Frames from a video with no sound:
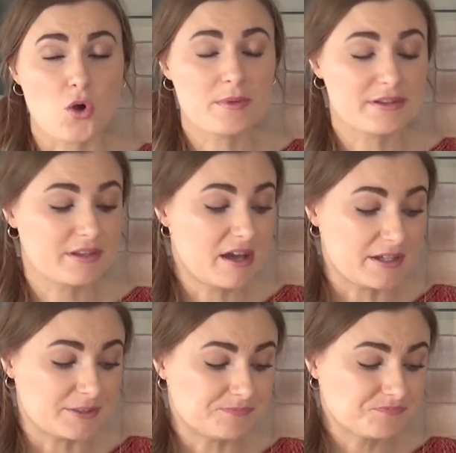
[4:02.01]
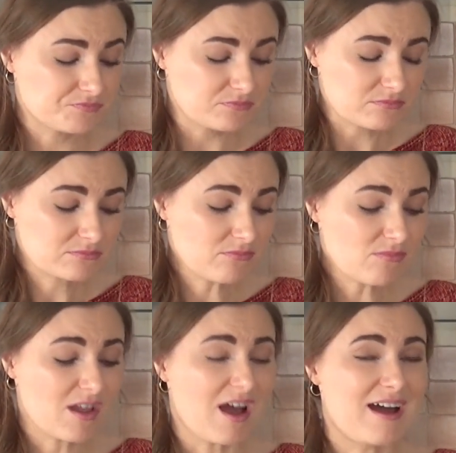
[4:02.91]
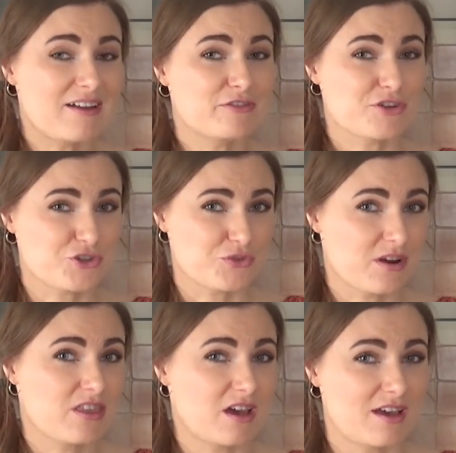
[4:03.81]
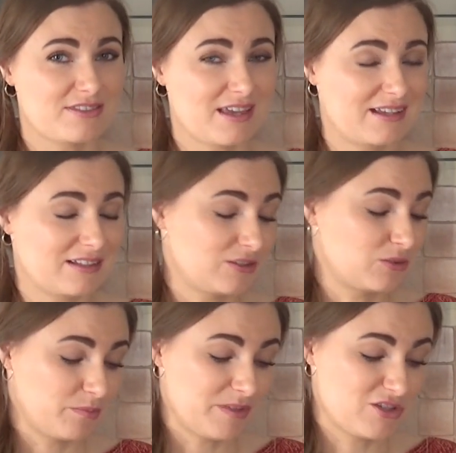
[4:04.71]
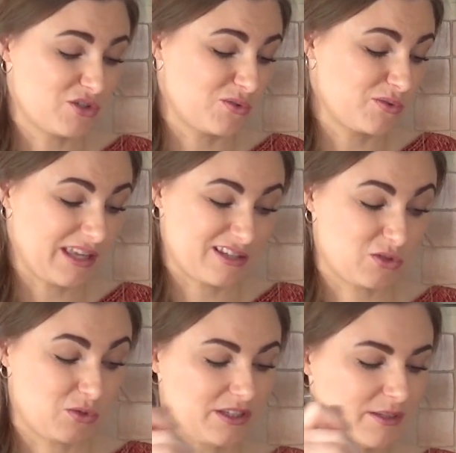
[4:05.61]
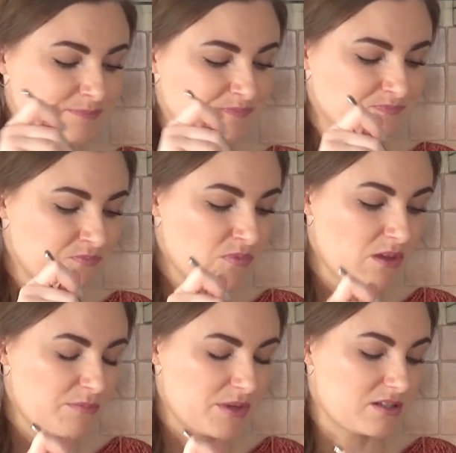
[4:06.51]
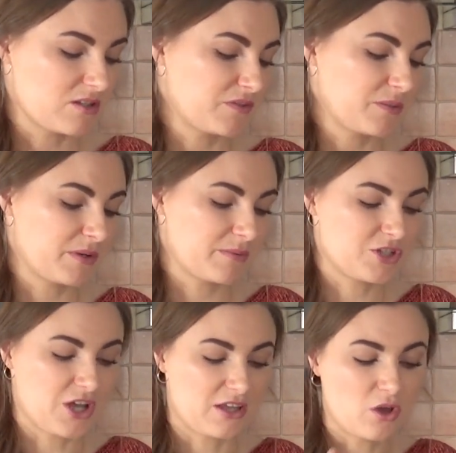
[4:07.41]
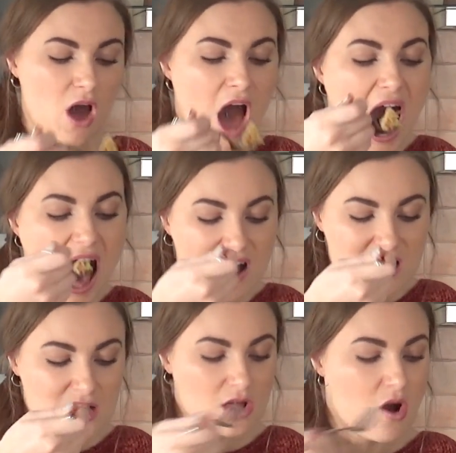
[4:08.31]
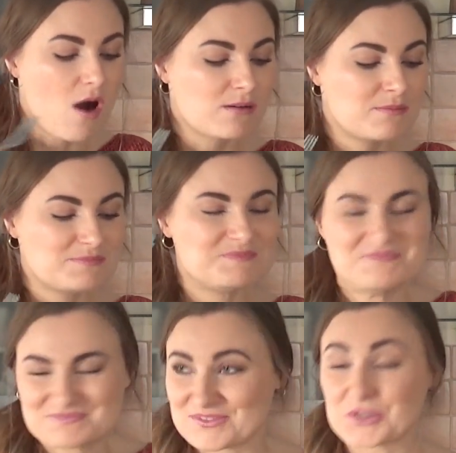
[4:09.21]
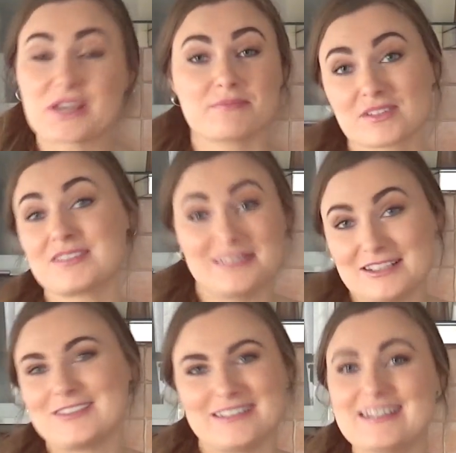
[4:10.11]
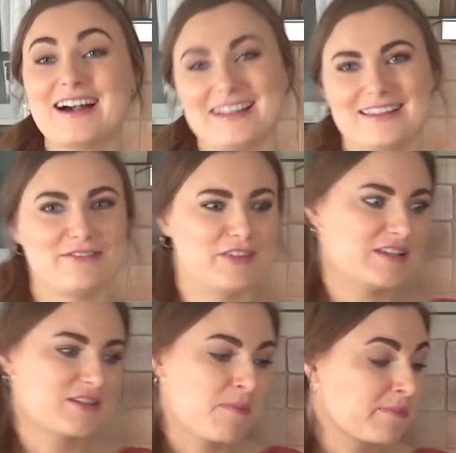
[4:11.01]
Oh my god. I for sure thought that it will be too like salty because of the parmigiano. Okay, clearly I love this.